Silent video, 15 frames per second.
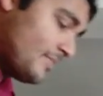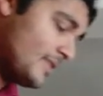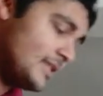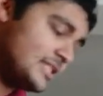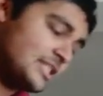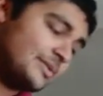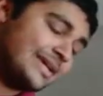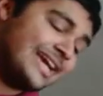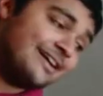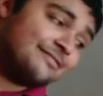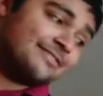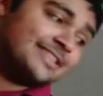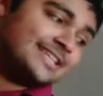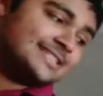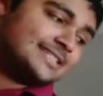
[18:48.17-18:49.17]
So we have
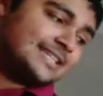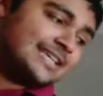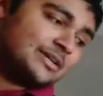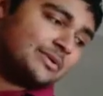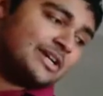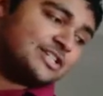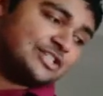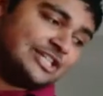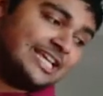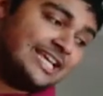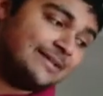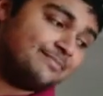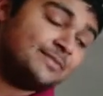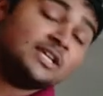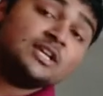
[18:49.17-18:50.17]
this equation
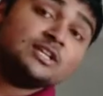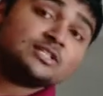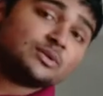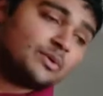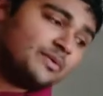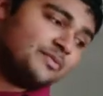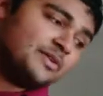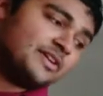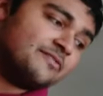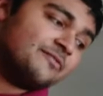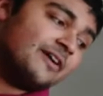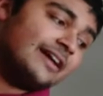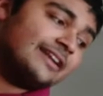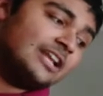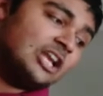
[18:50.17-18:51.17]
here. So if we can
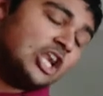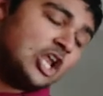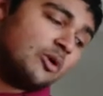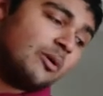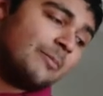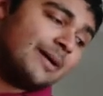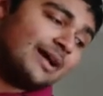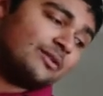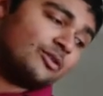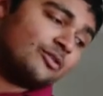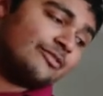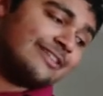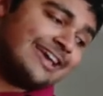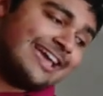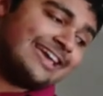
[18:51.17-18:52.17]
find a lower bound on
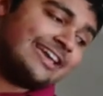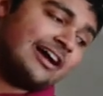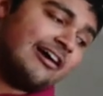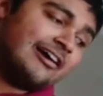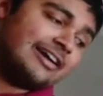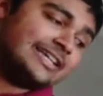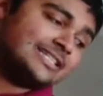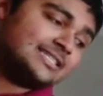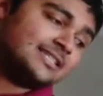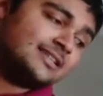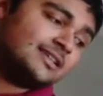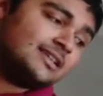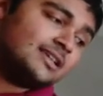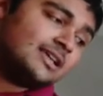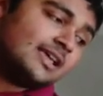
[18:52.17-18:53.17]
the AIs,
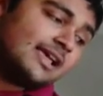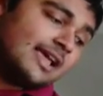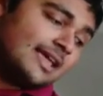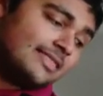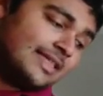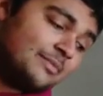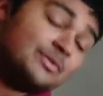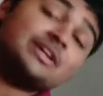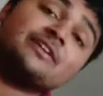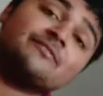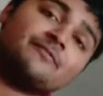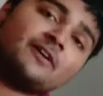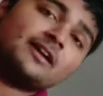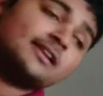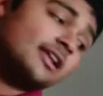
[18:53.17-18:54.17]
then we can
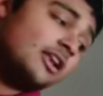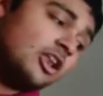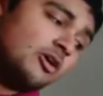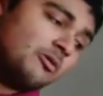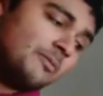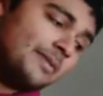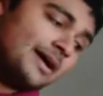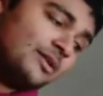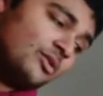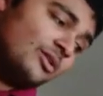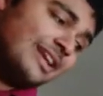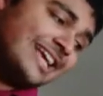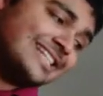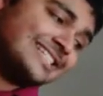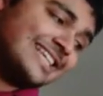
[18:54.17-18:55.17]
find a lower bound on
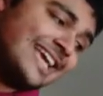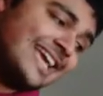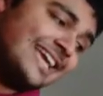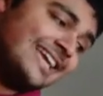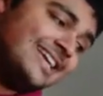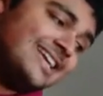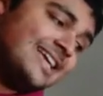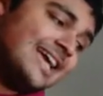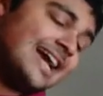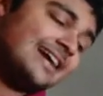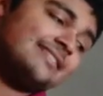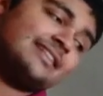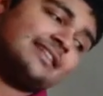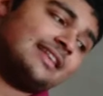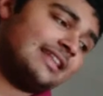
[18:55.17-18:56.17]
SK, and
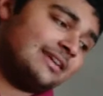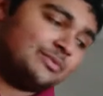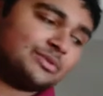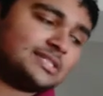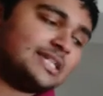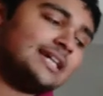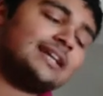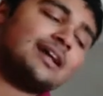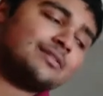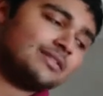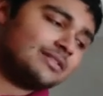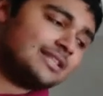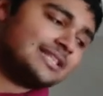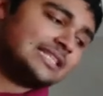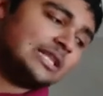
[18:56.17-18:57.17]
then it will turn out that
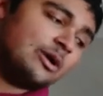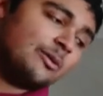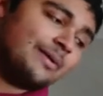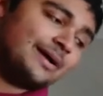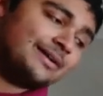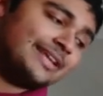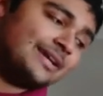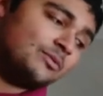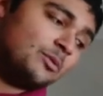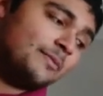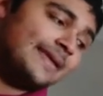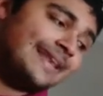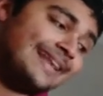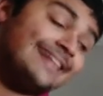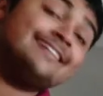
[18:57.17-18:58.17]
this lower bound here will be
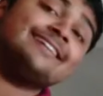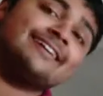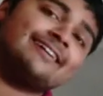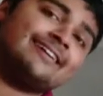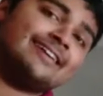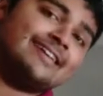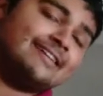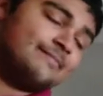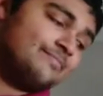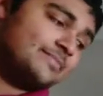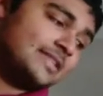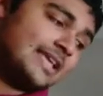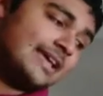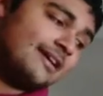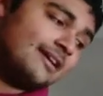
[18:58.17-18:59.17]
linear in
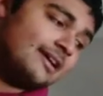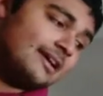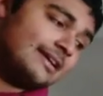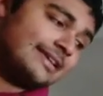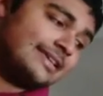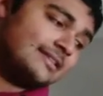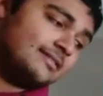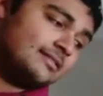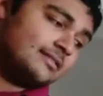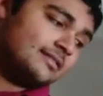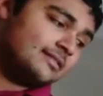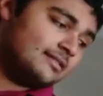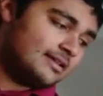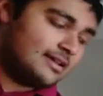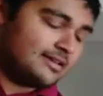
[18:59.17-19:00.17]

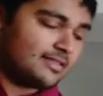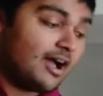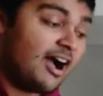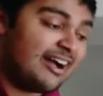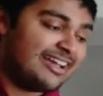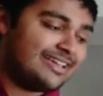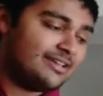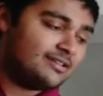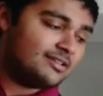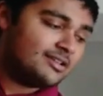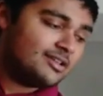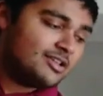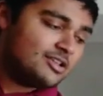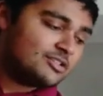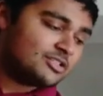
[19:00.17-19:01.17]
I.
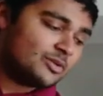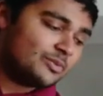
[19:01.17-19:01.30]
So